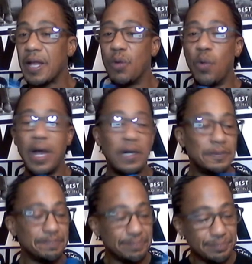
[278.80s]

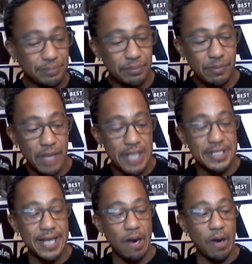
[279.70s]
Well,
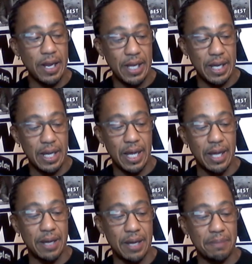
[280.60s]
Terry,
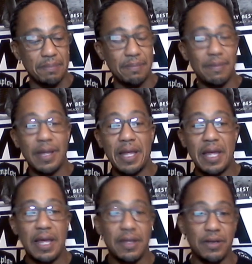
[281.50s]

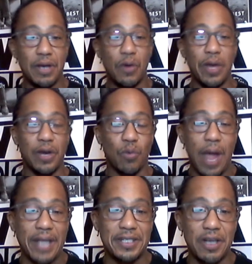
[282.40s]
in a
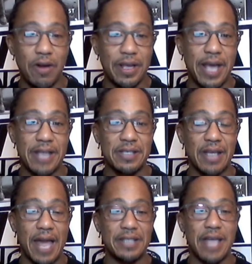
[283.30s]
racketeering case, a
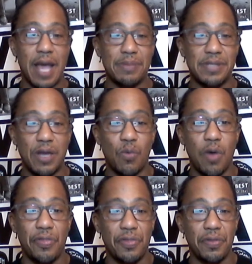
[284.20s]
lot of times they
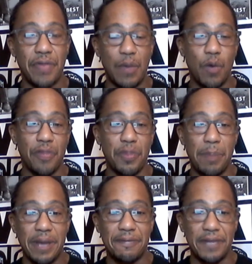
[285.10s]
want the
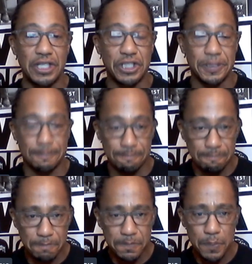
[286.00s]
big fish.
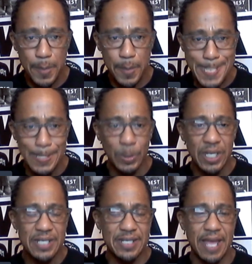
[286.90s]

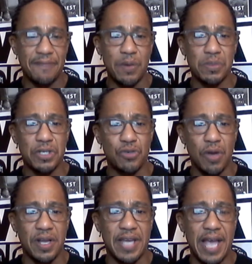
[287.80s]
Say if it was a
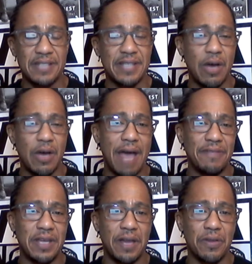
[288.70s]
drug case, they'll have
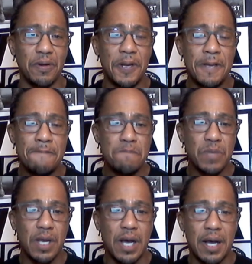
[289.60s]
the other
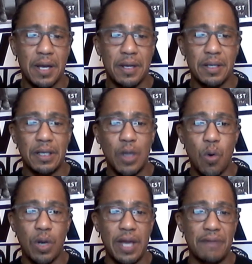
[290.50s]

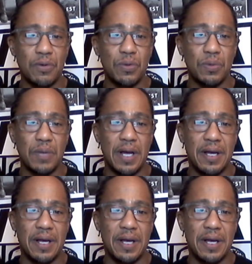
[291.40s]
lower level